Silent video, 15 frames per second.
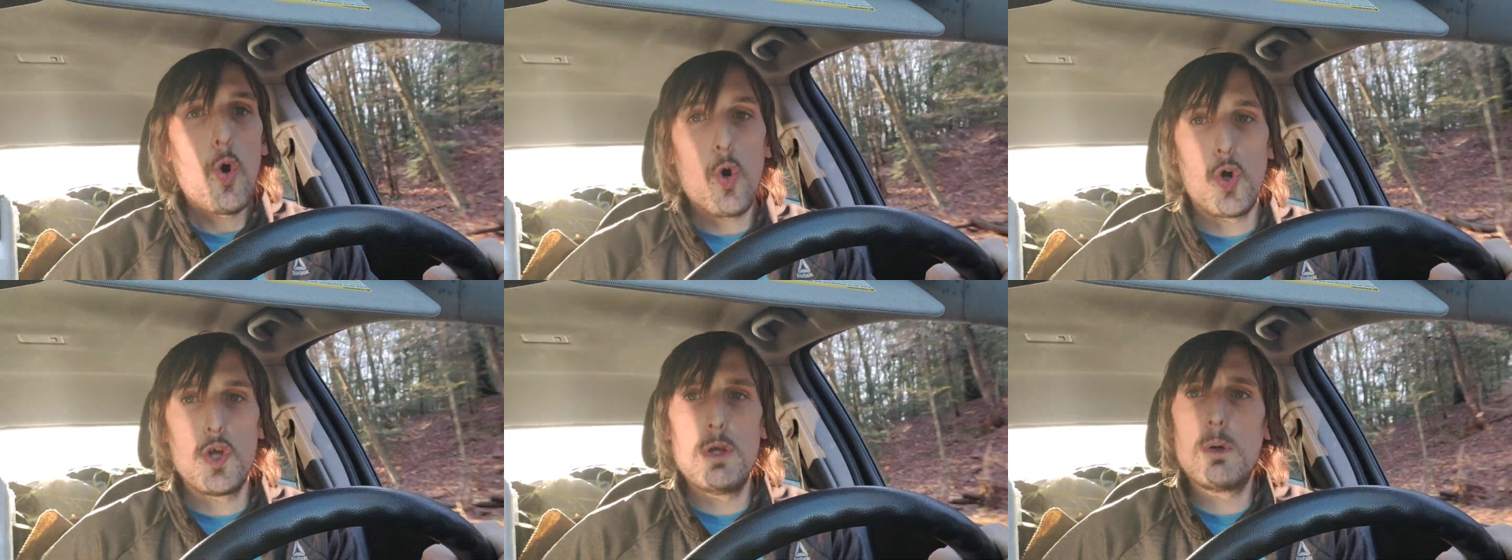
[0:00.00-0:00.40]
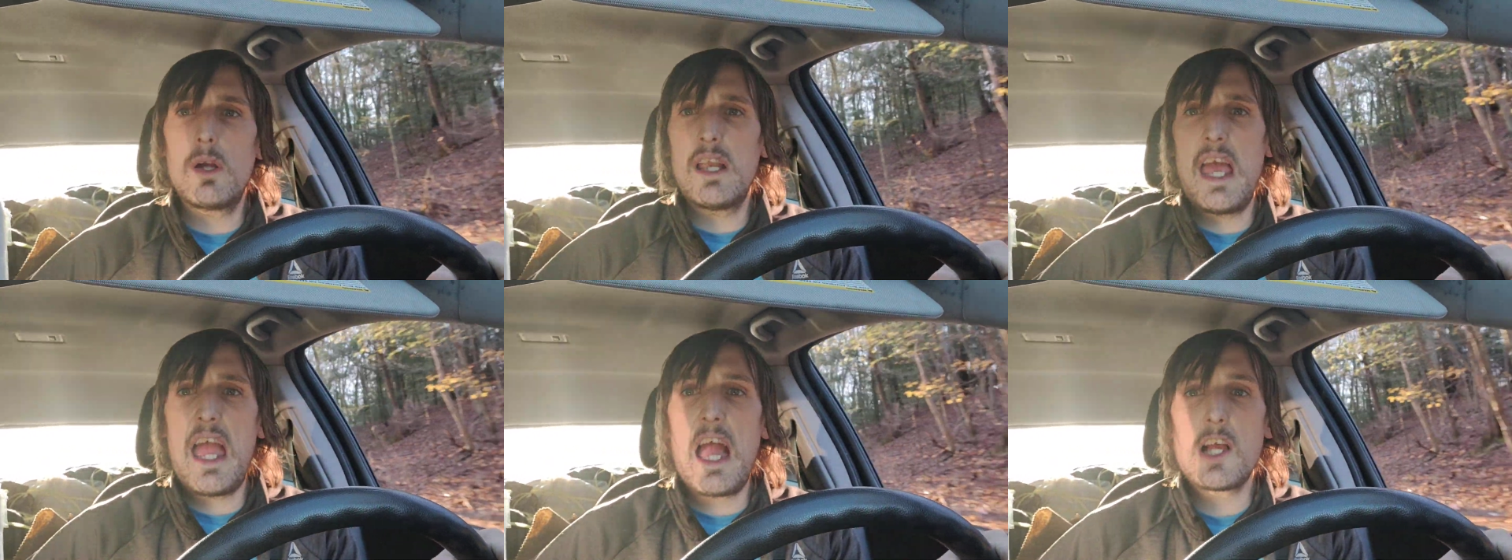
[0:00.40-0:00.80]
Or are you
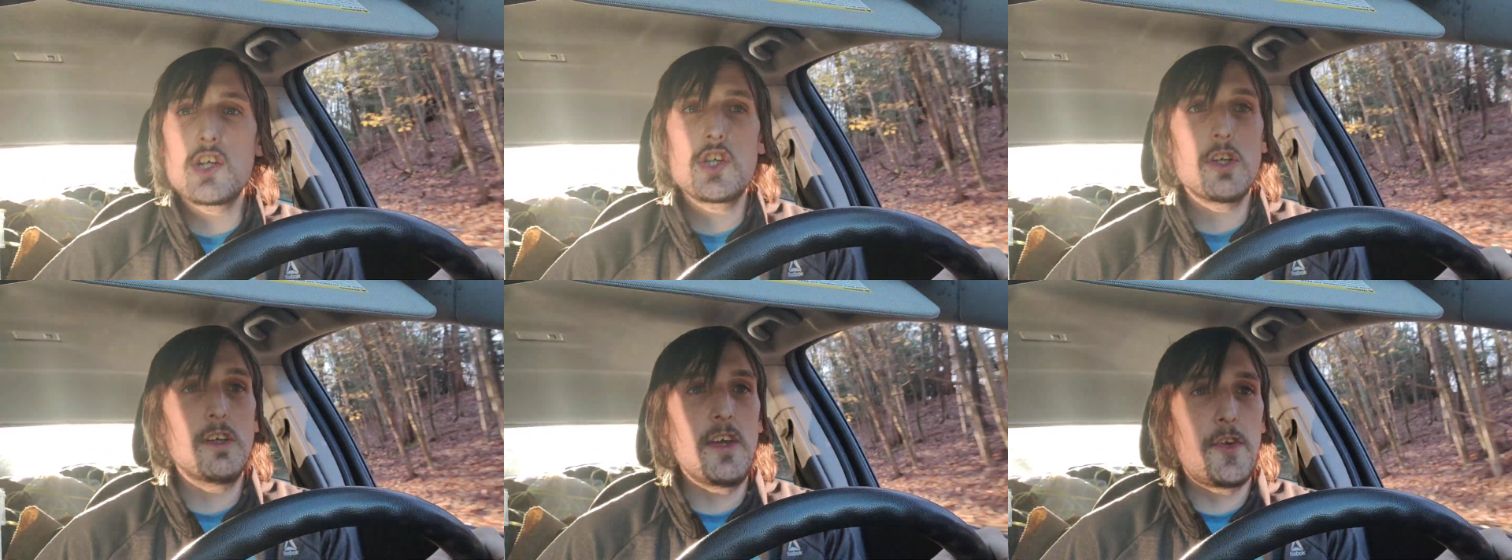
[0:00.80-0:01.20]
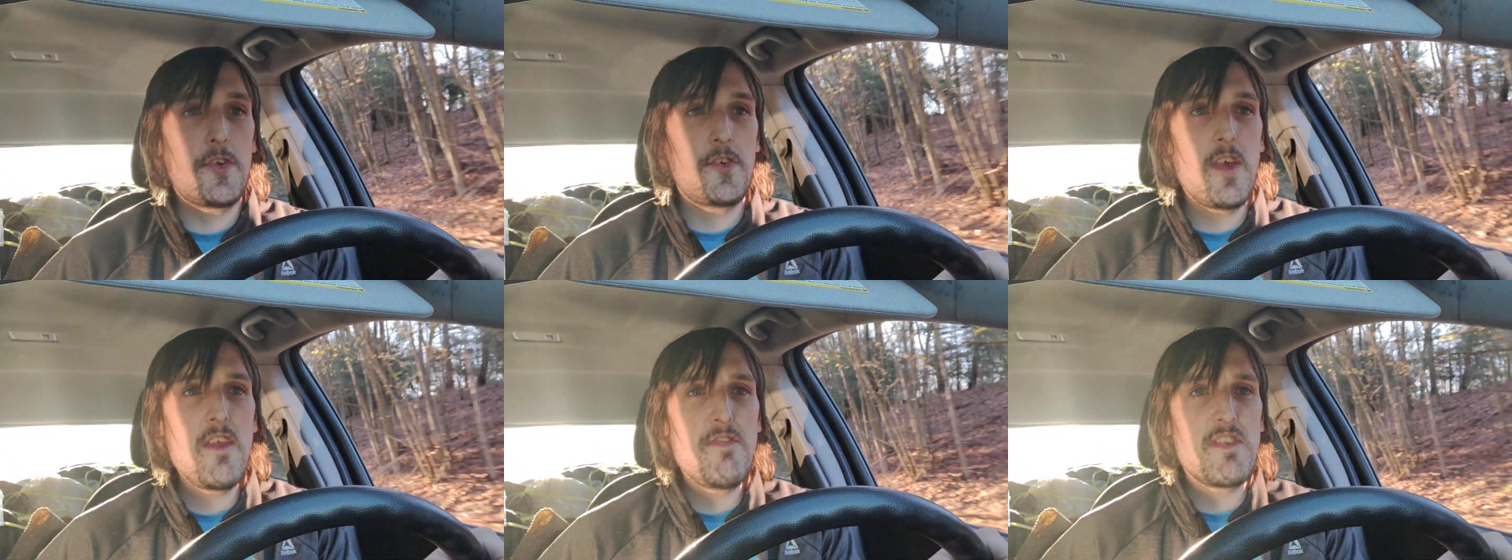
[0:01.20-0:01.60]
going to actually
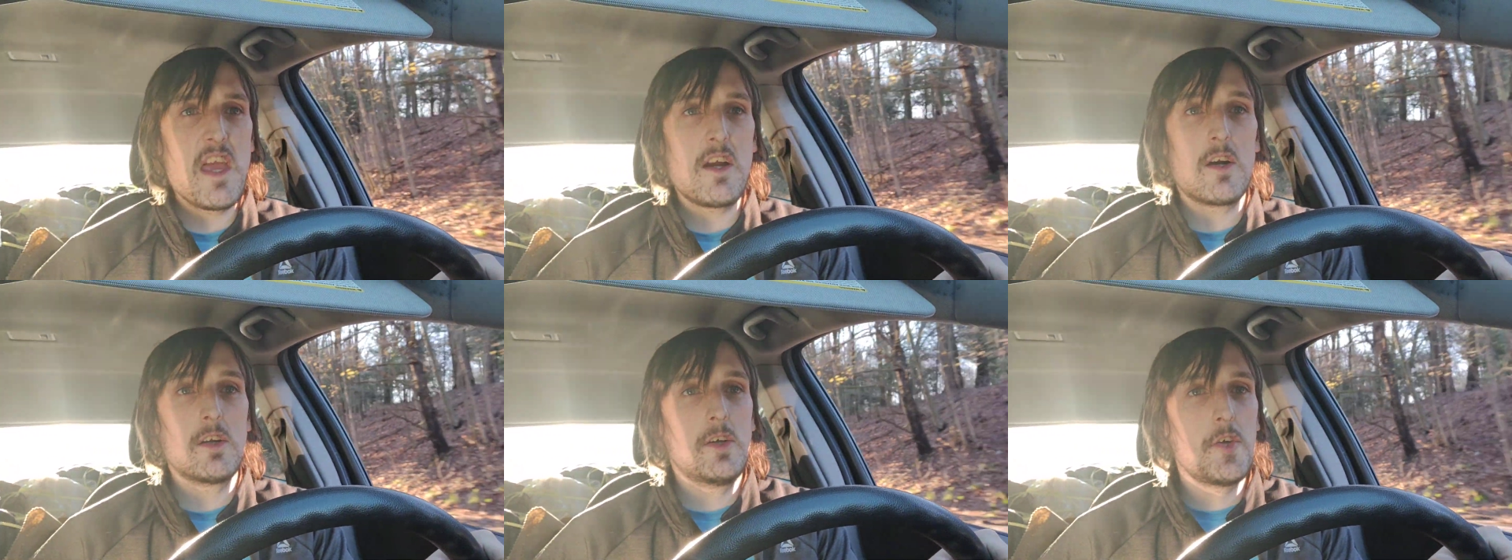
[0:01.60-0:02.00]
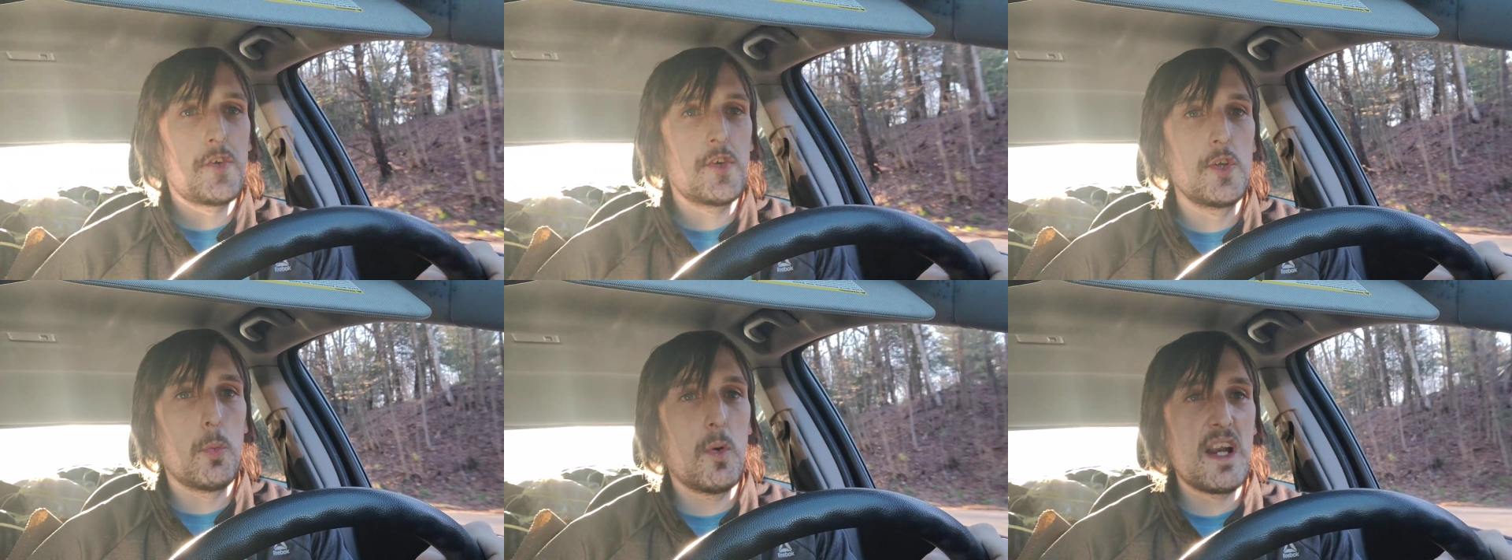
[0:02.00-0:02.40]
sit there and
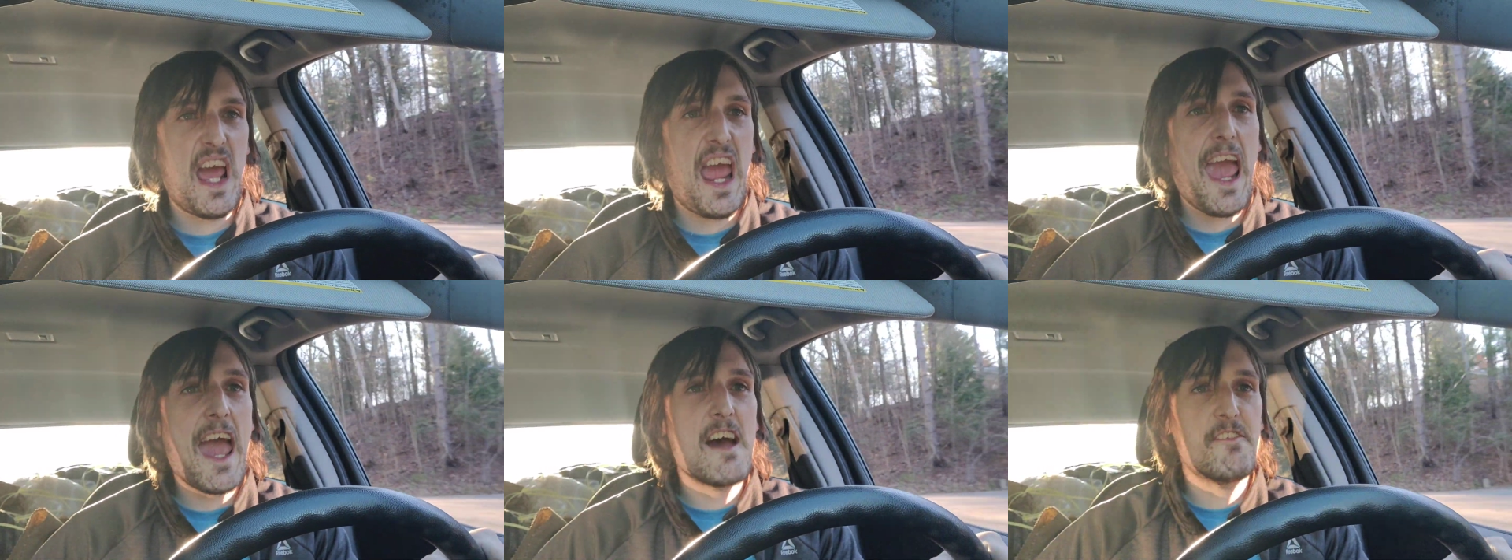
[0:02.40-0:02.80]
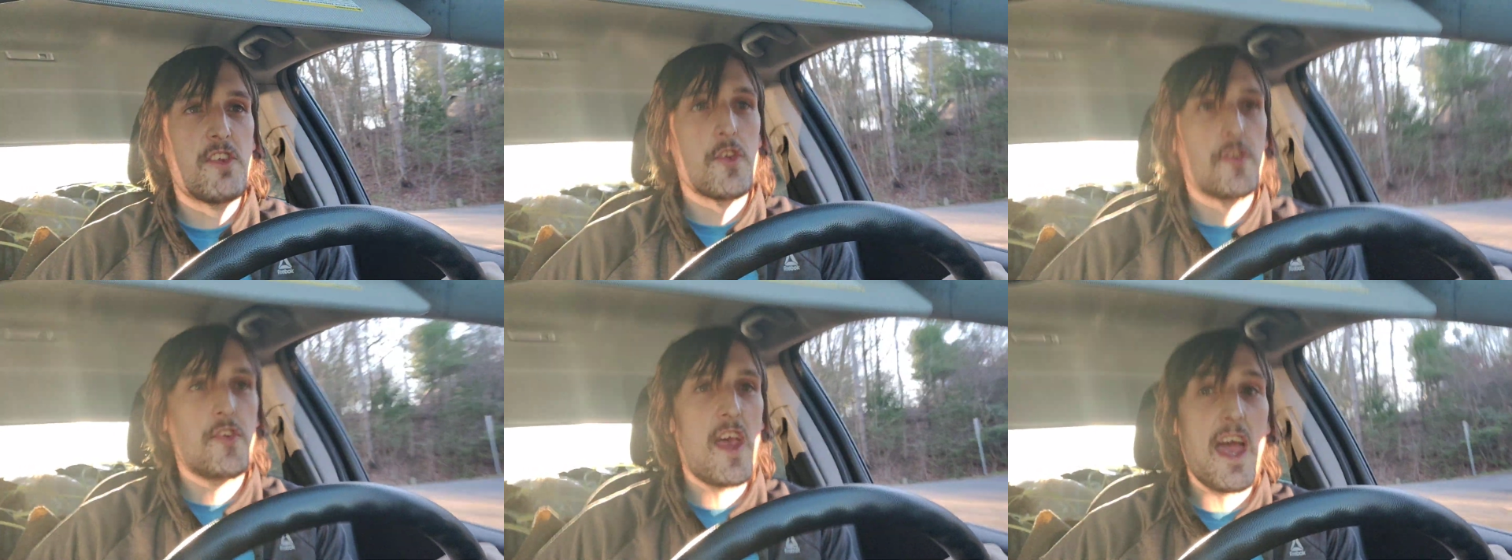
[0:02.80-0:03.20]
listen to what I have
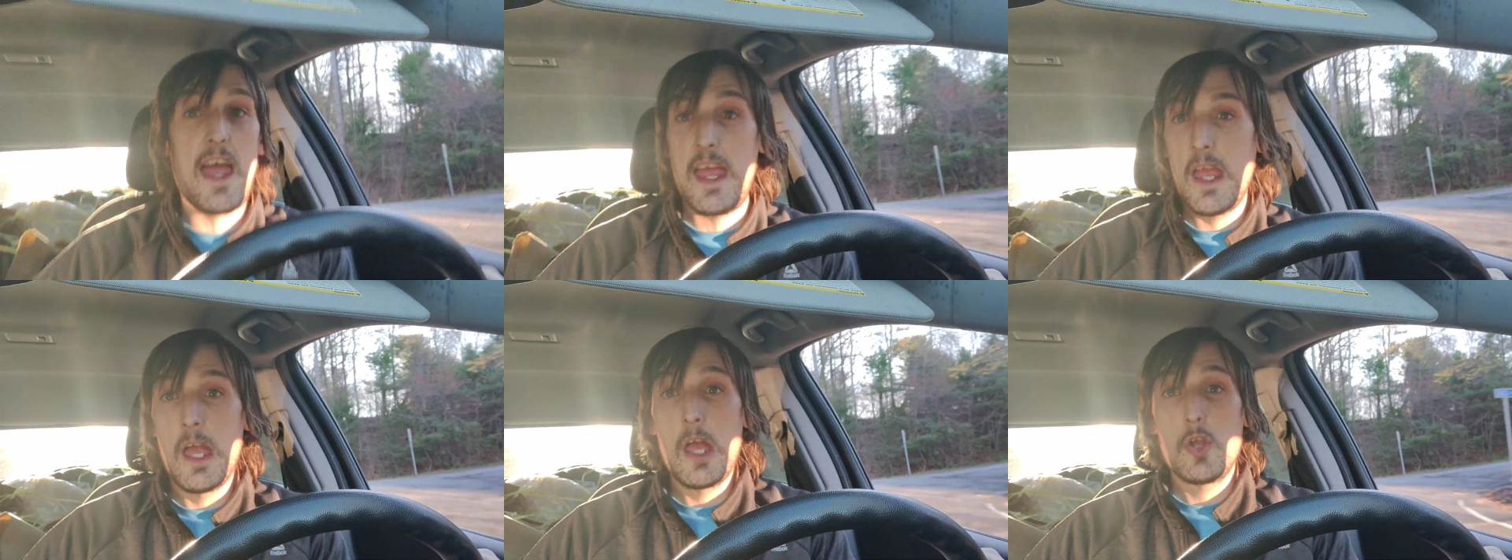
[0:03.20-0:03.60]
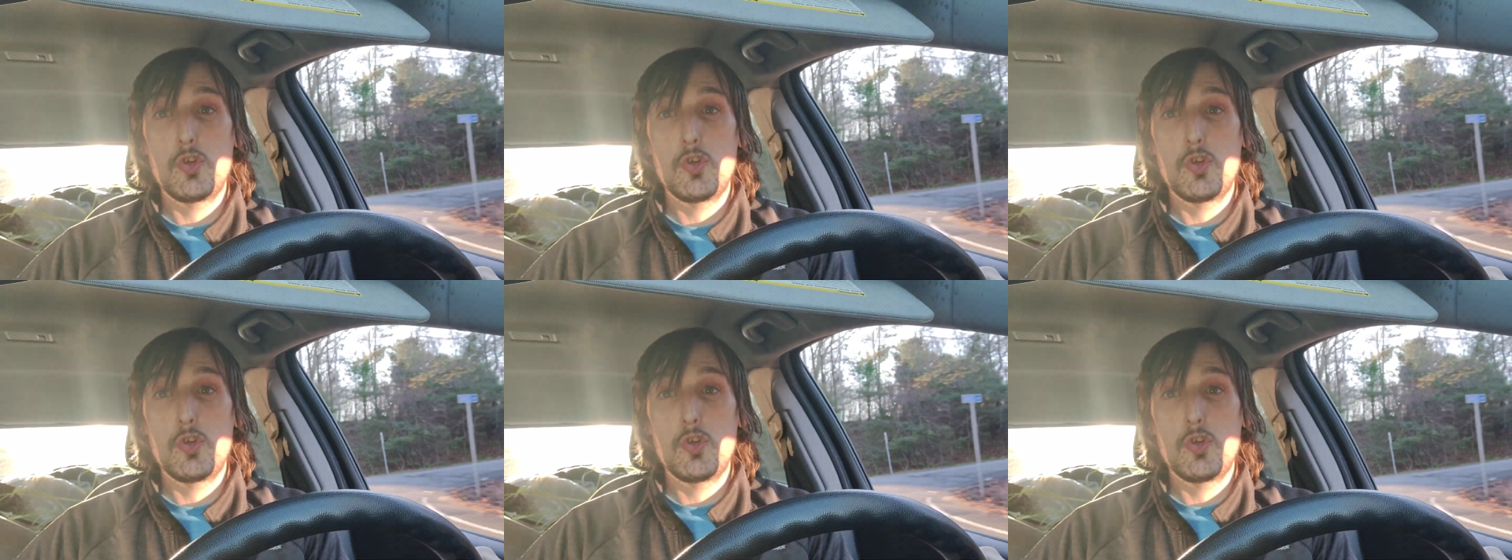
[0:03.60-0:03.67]
to say?